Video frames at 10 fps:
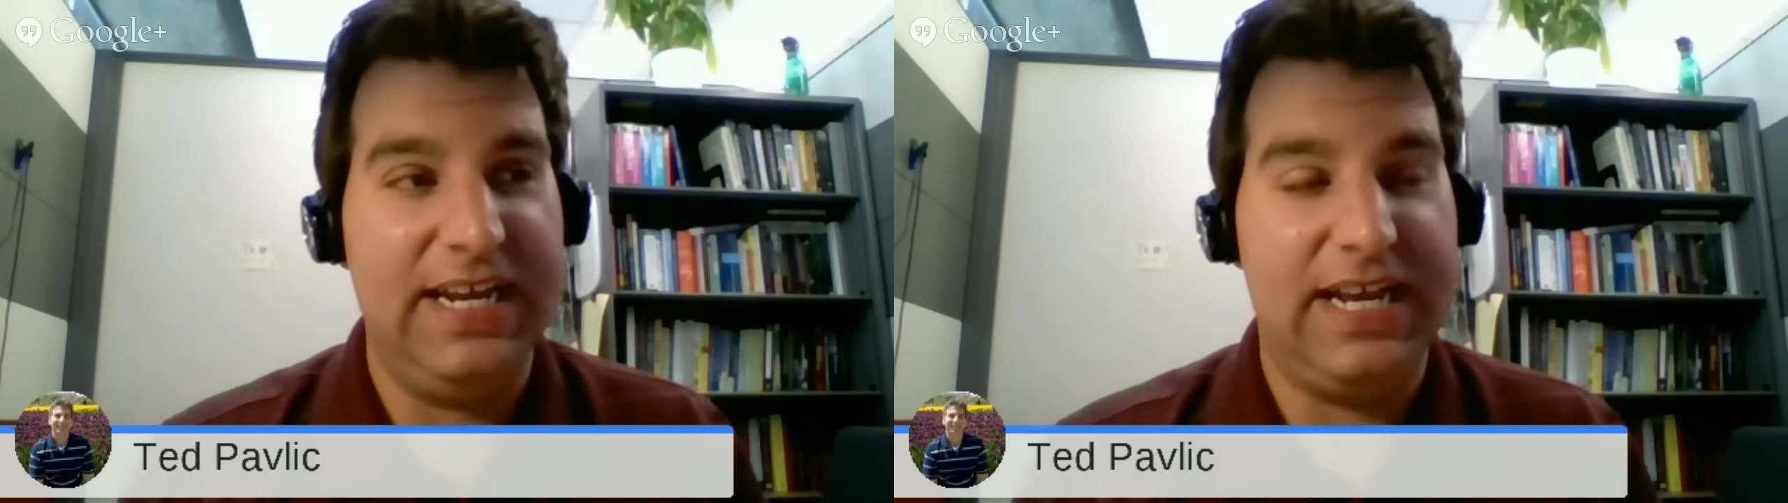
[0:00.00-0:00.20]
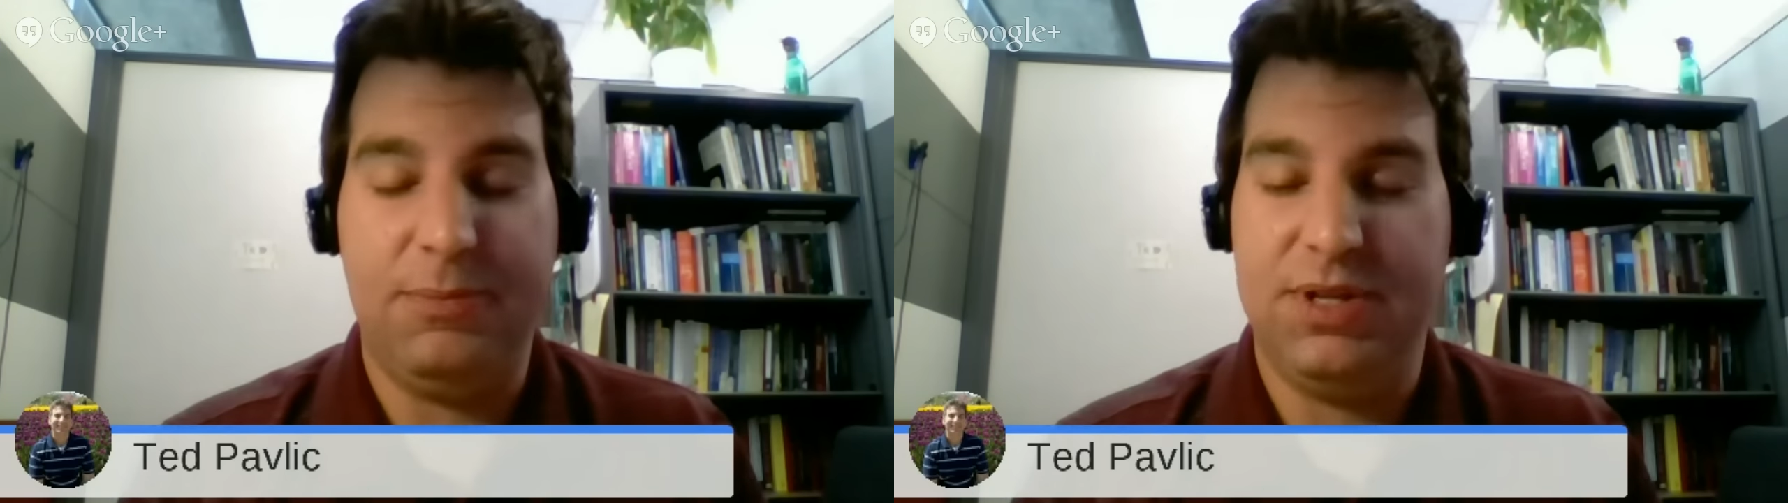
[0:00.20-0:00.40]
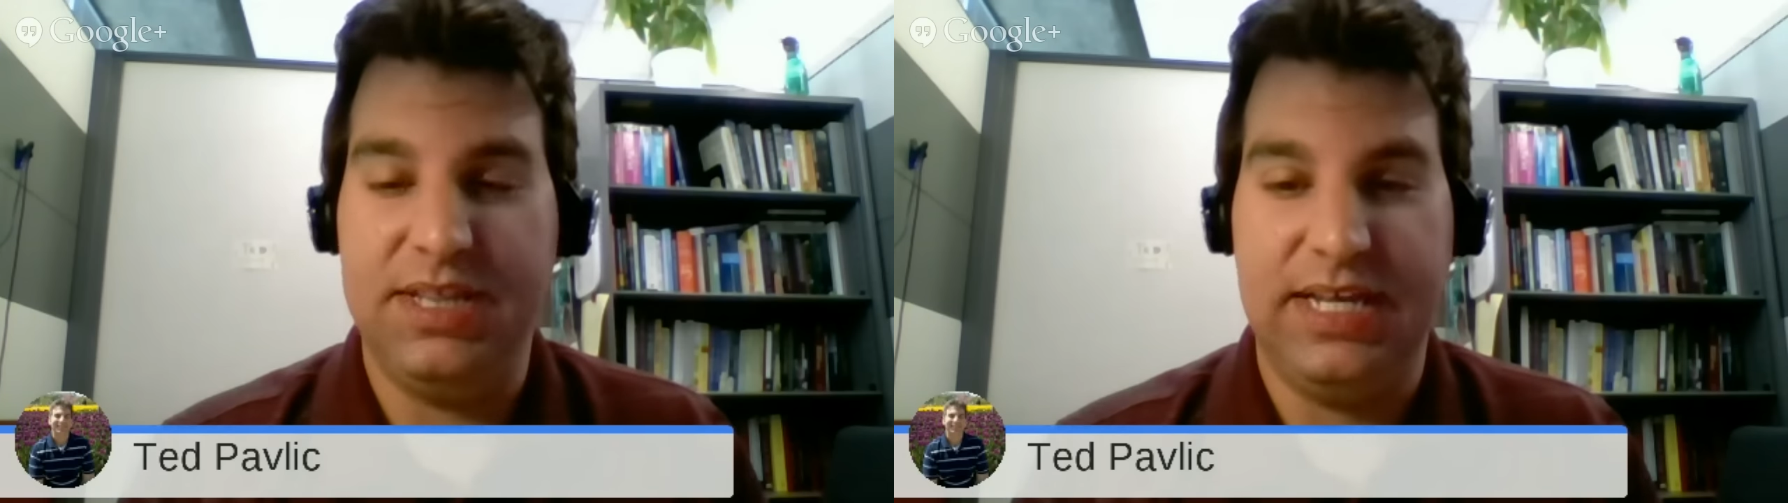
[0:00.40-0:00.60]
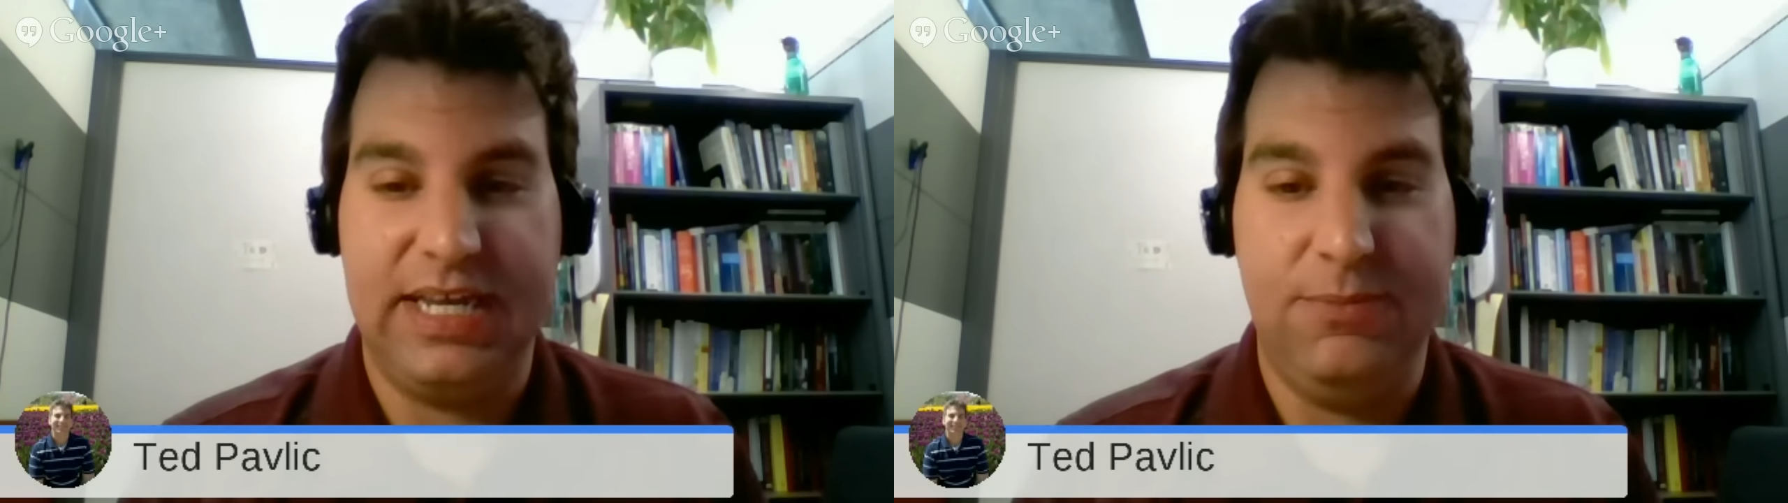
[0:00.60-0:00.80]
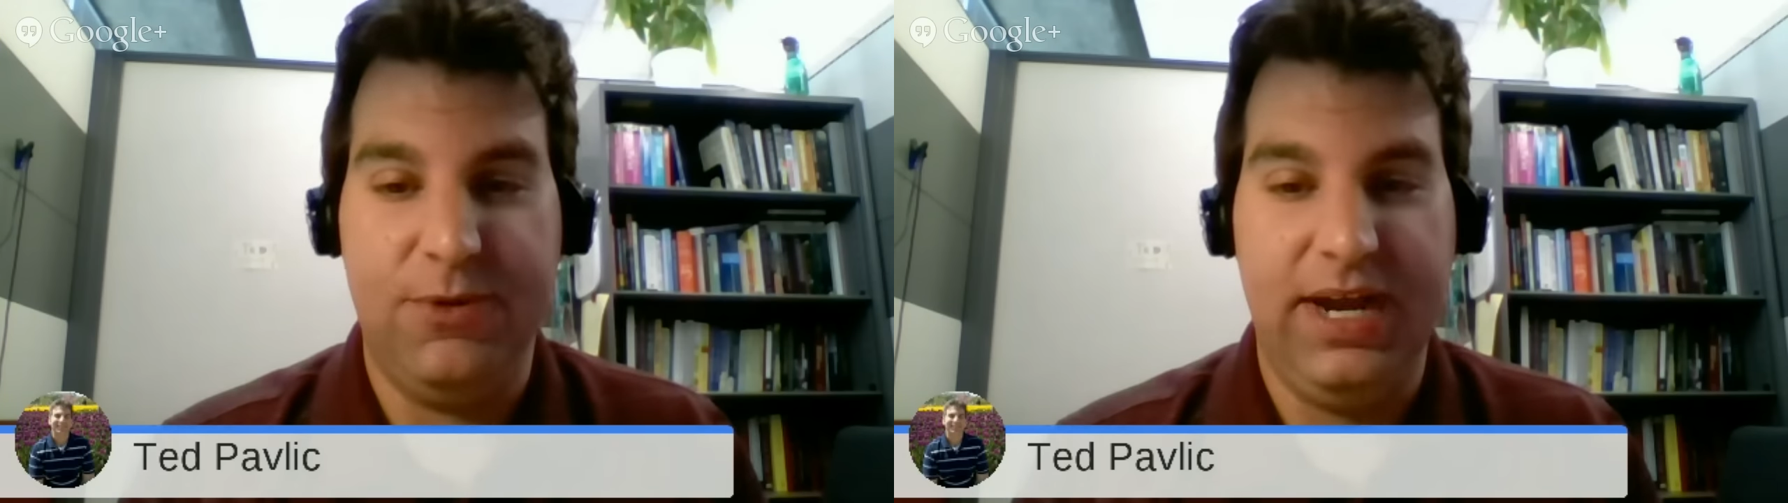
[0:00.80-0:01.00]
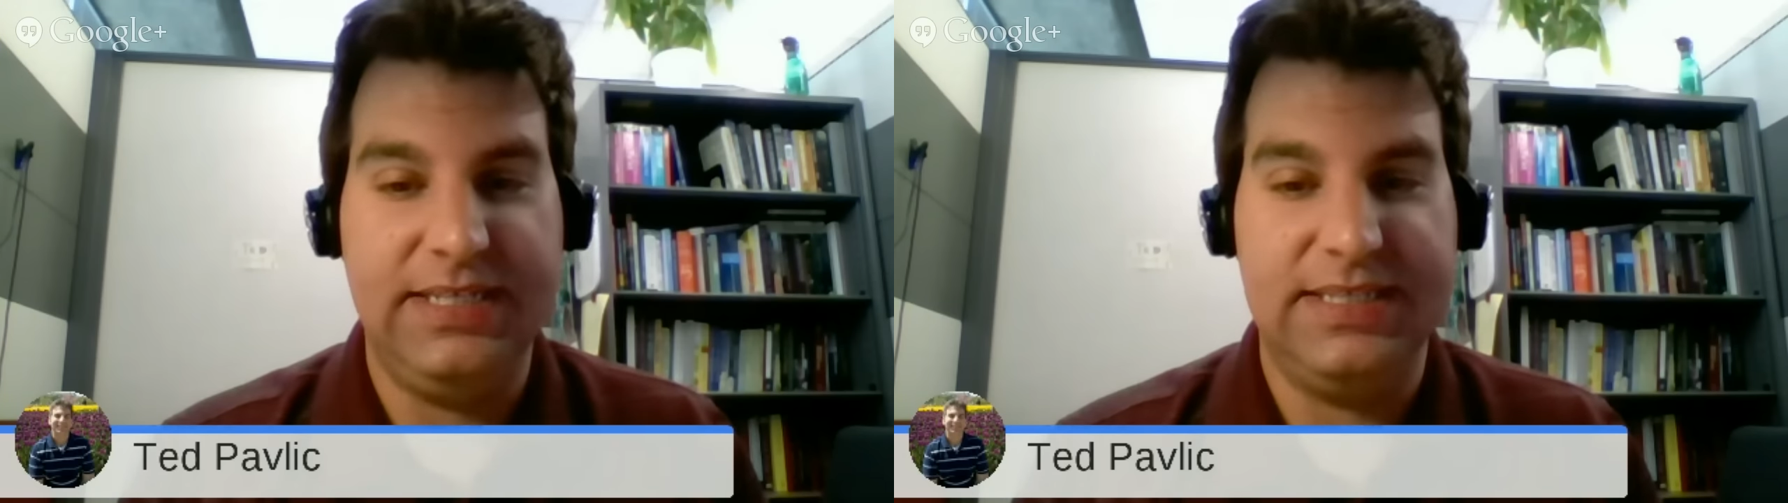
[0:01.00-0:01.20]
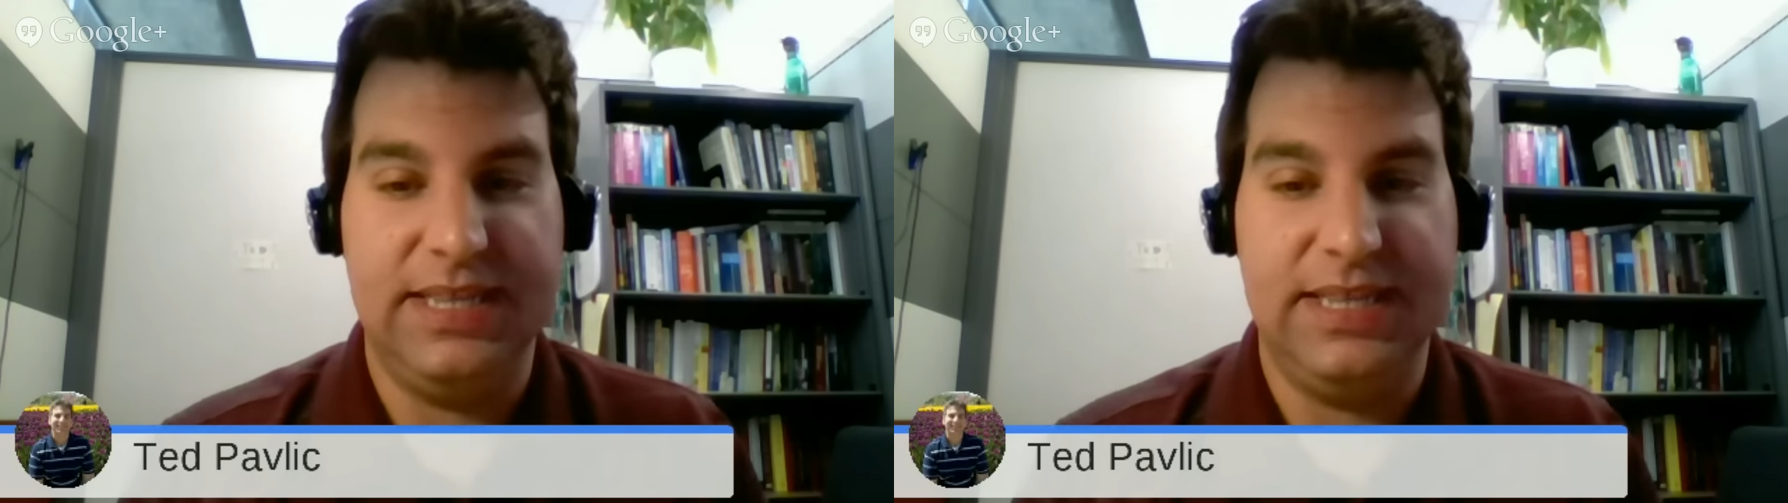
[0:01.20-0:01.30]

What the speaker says: a couple of lucky breaks,